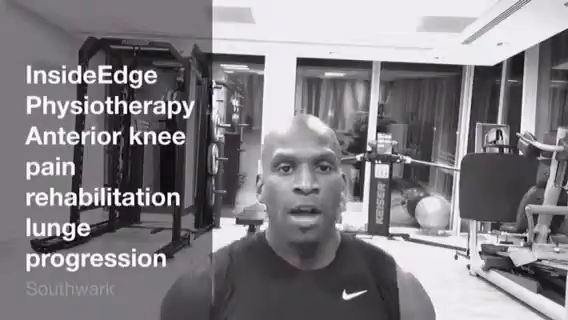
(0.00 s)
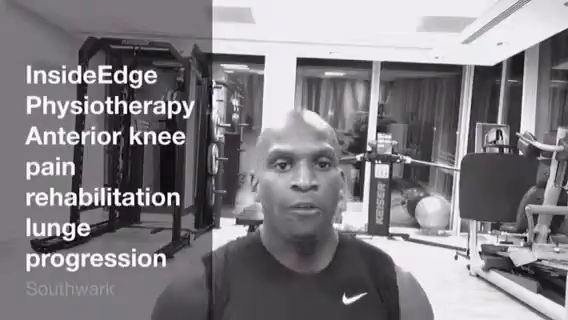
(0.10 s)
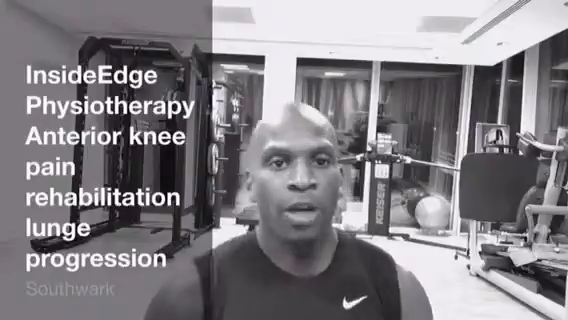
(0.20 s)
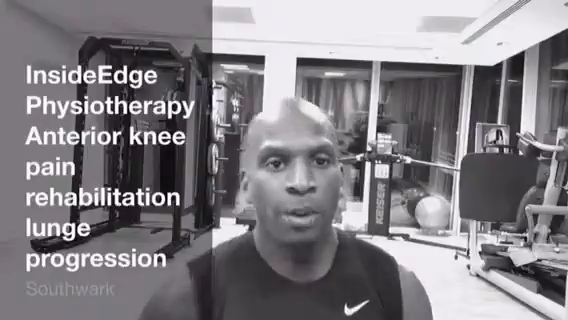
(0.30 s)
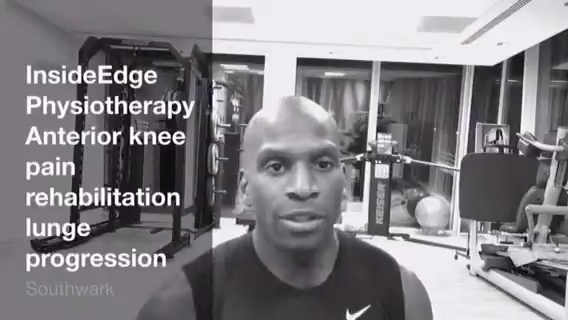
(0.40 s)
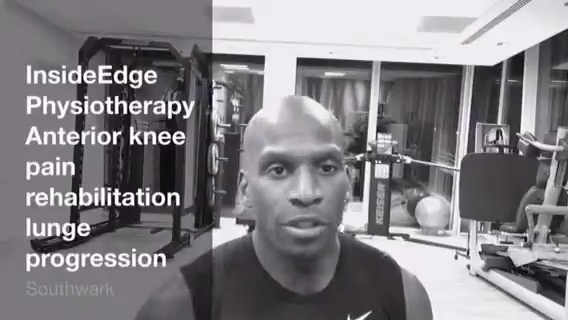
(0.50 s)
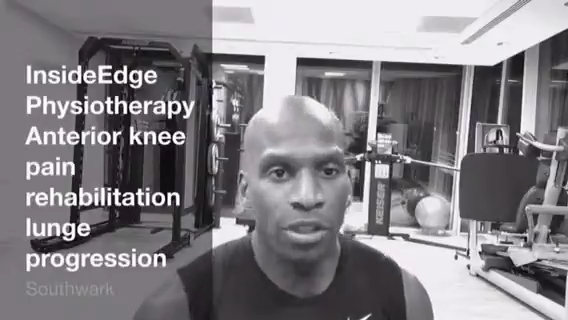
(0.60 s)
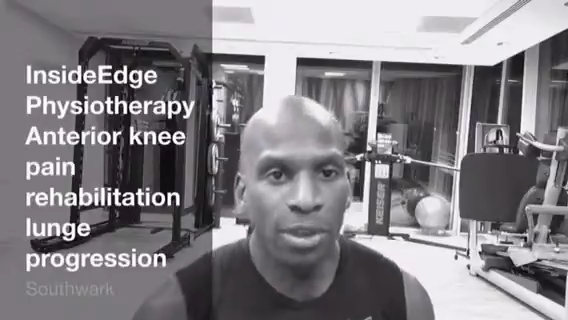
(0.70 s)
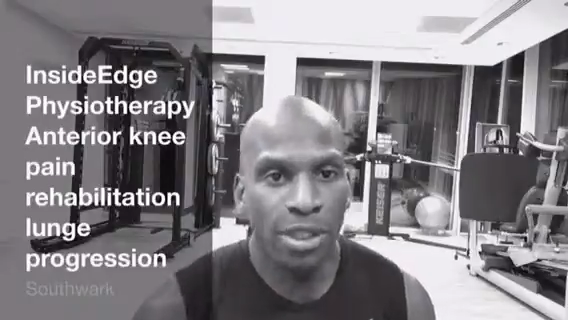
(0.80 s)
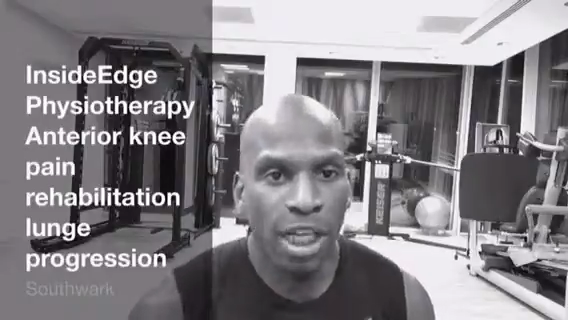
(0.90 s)
Follow us
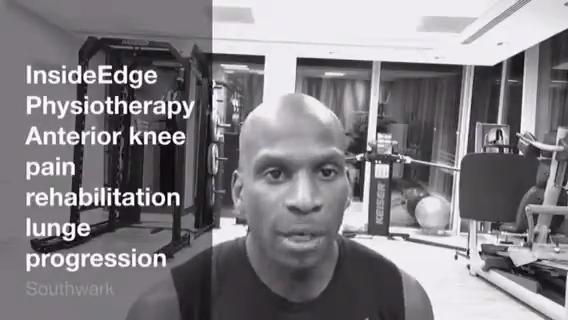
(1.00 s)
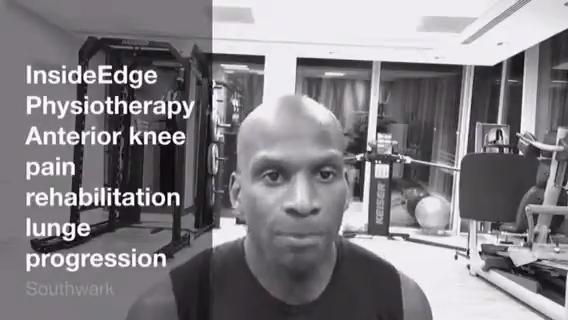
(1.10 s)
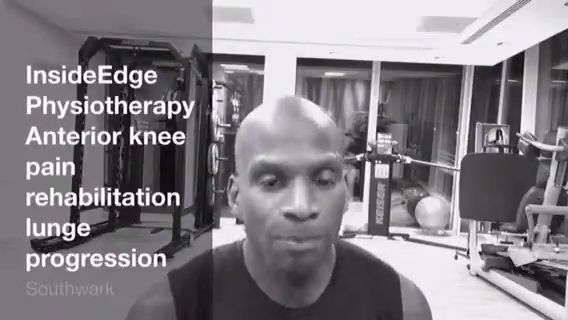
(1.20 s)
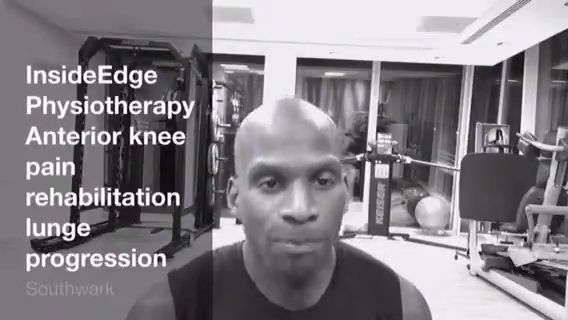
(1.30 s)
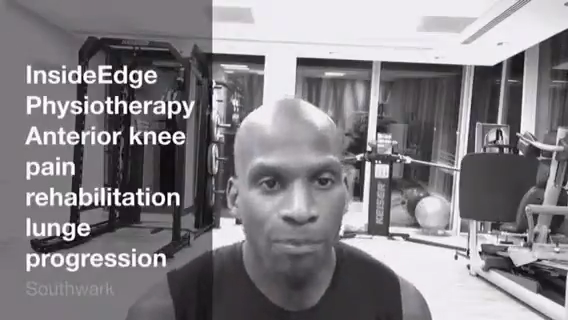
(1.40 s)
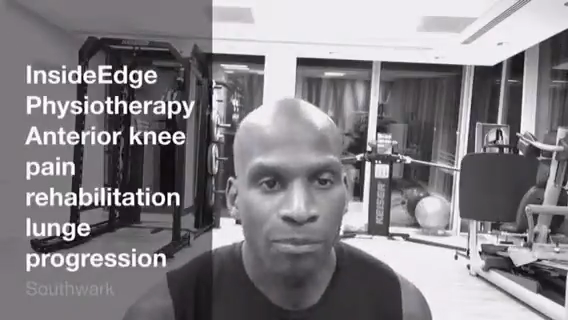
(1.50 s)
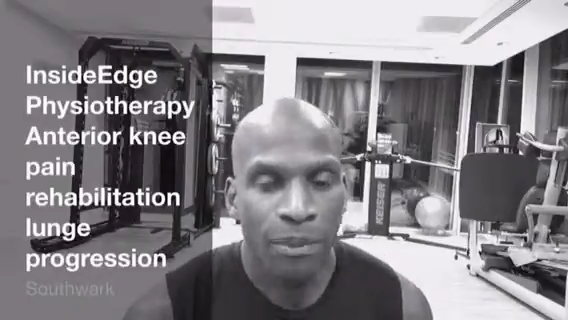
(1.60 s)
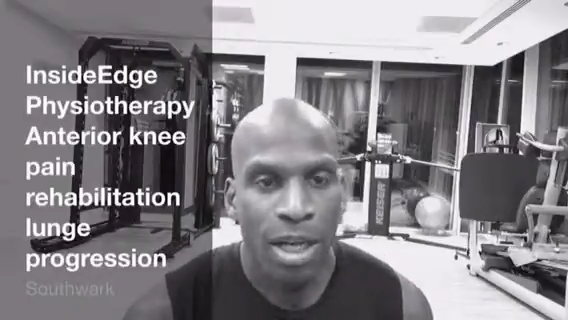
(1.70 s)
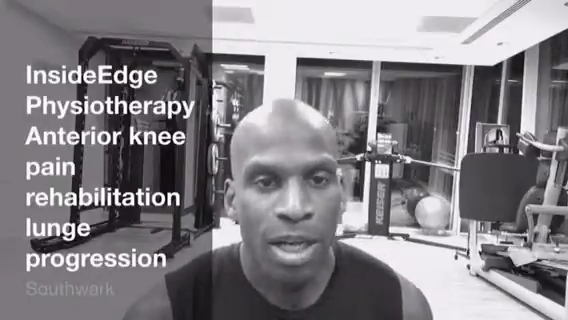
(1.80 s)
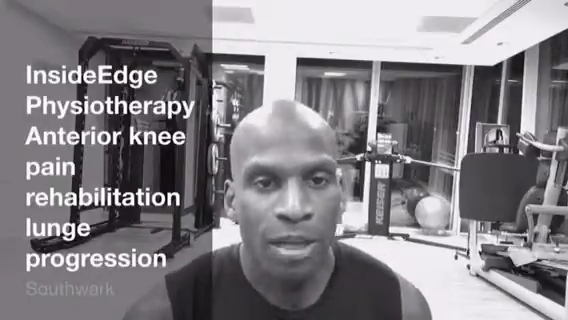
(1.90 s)
on Twitter,
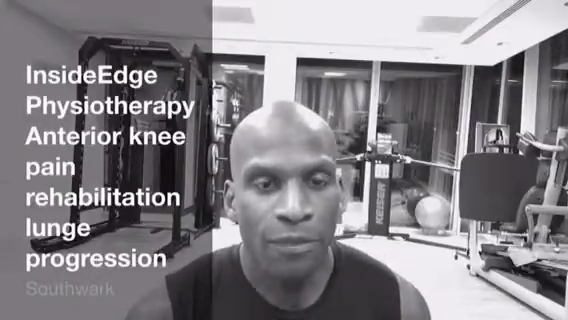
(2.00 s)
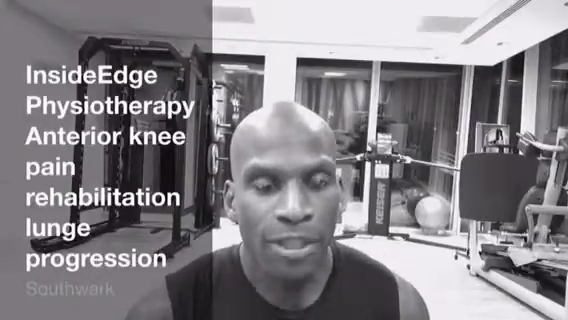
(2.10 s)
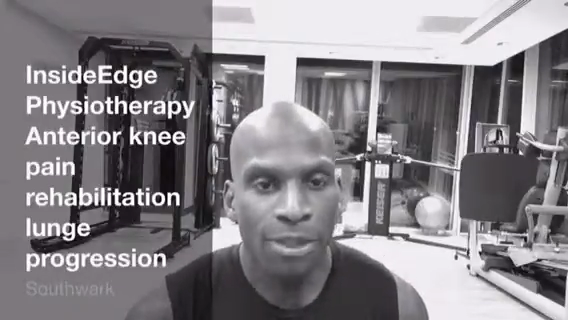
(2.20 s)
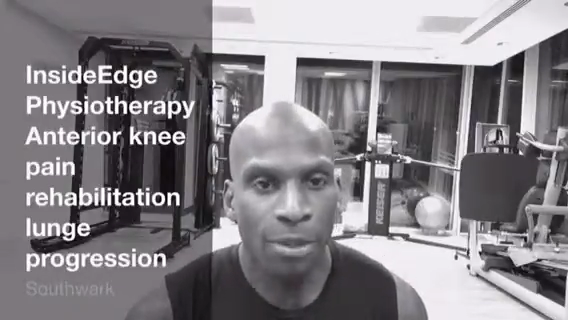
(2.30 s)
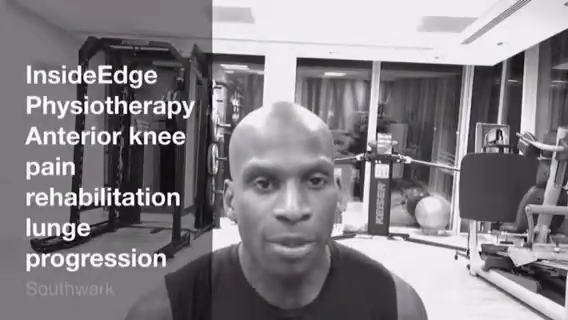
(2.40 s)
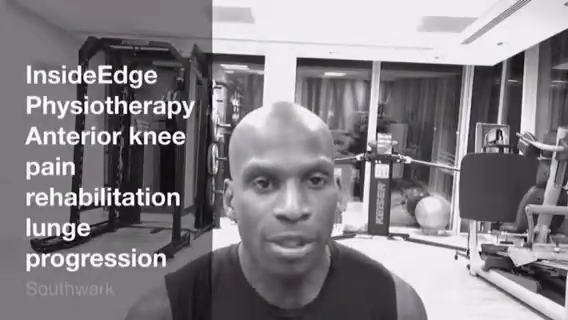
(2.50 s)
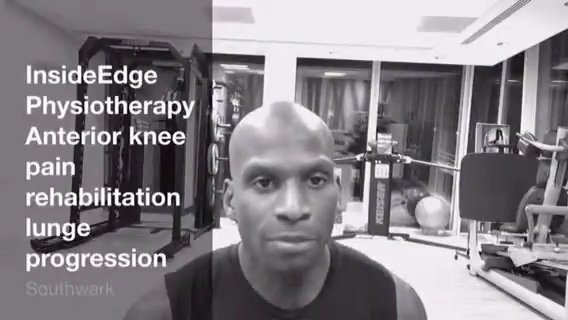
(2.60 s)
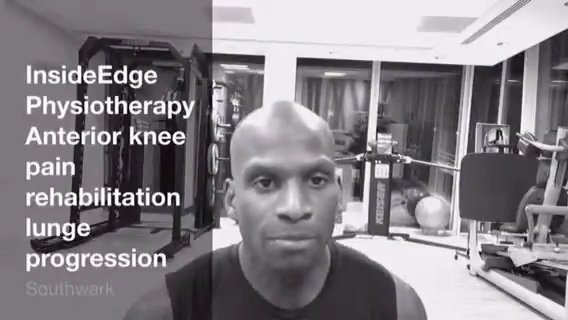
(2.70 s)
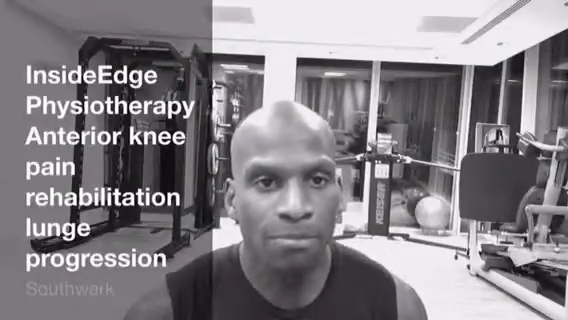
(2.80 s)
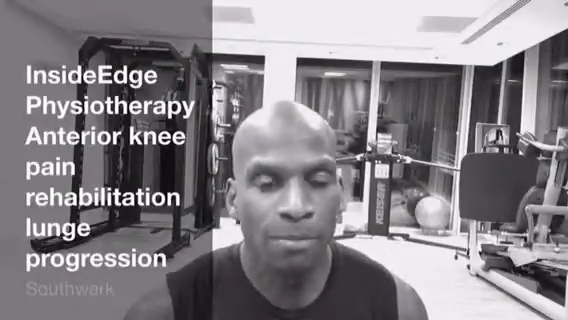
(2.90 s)

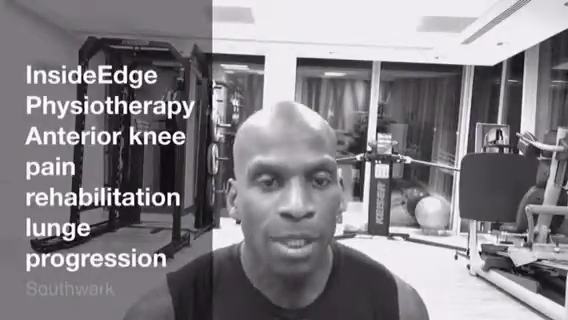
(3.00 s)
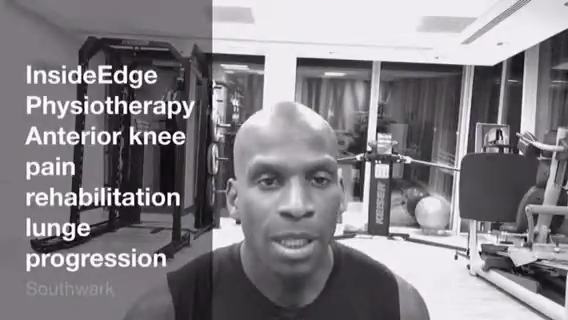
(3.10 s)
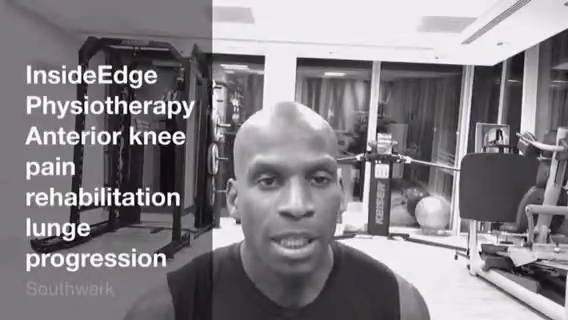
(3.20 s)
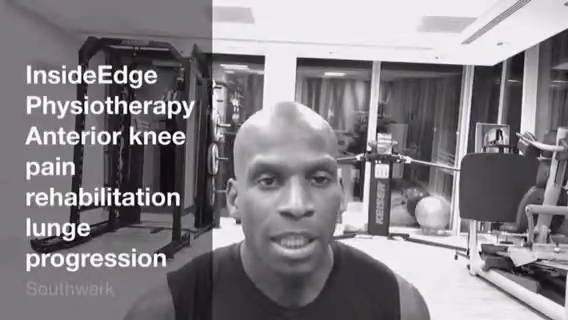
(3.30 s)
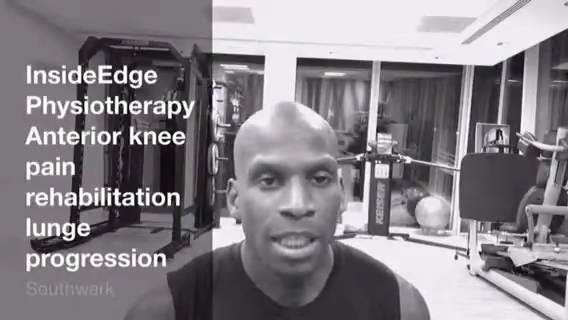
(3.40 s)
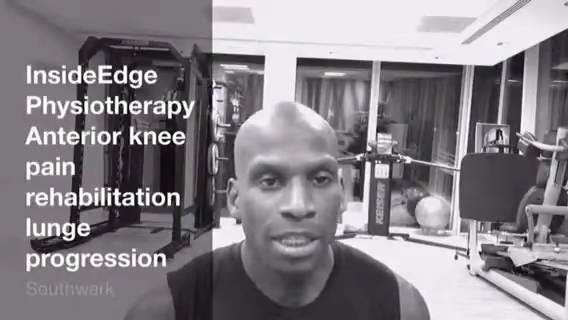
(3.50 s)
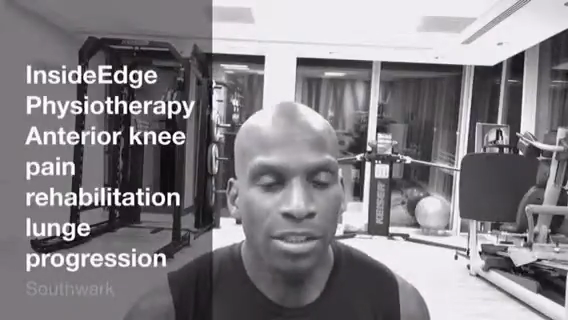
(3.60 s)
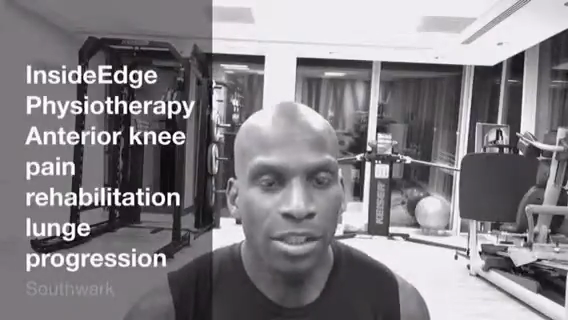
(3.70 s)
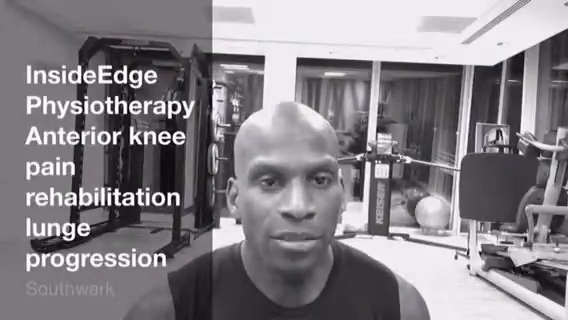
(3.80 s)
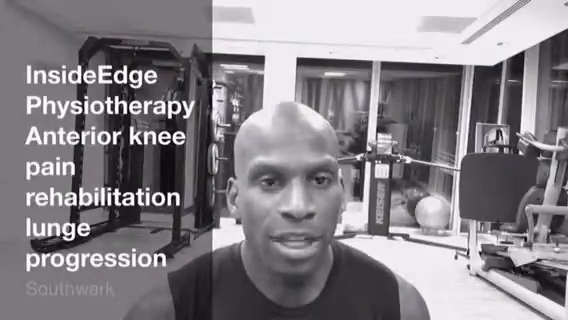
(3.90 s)
Facebook,
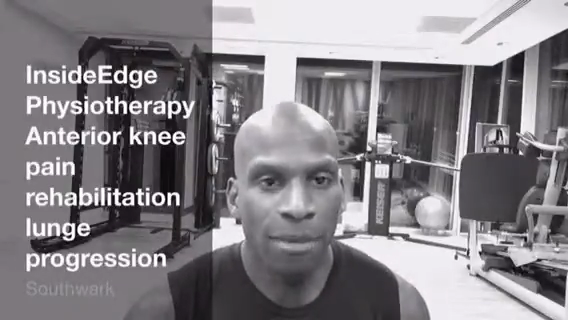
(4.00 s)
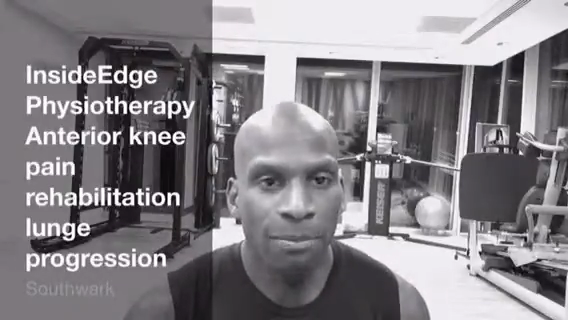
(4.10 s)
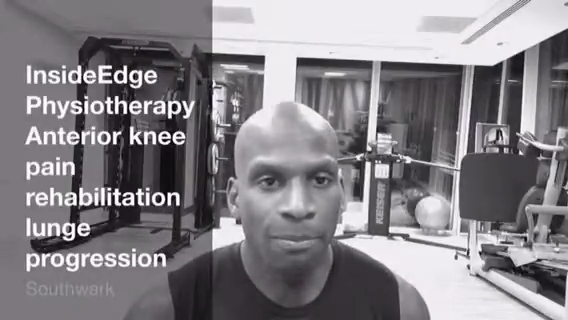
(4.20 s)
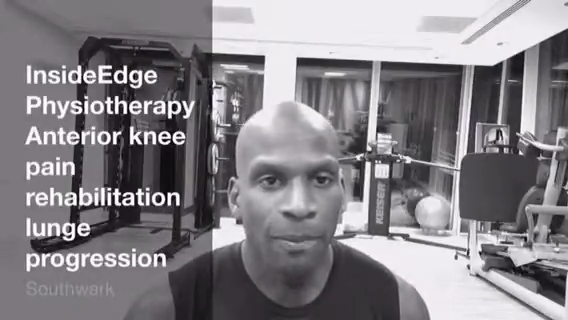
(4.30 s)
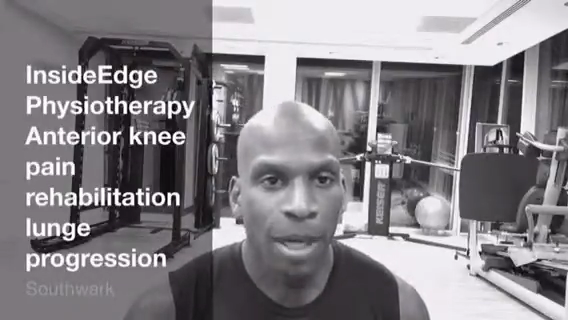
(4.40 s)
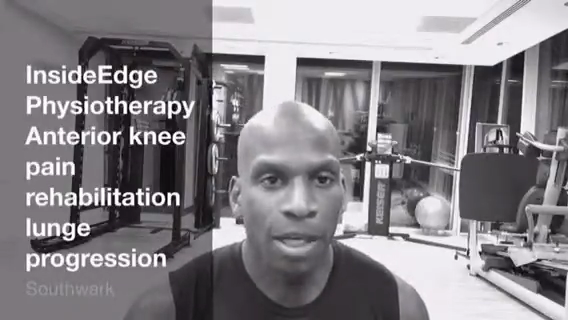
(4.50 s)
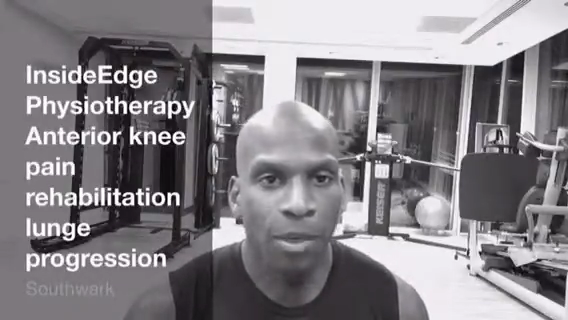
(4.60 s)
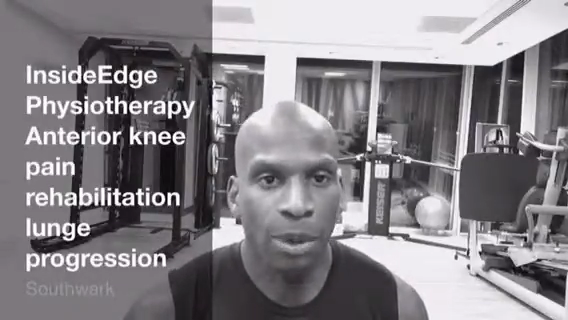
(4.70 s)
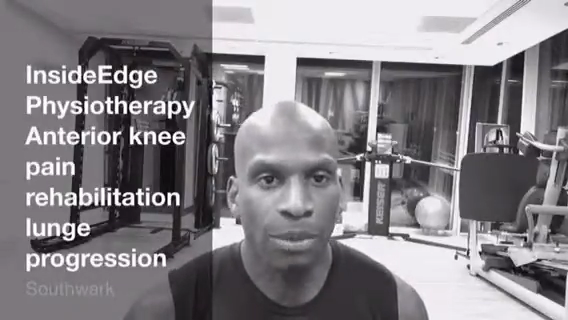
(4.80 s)
Instagram, and our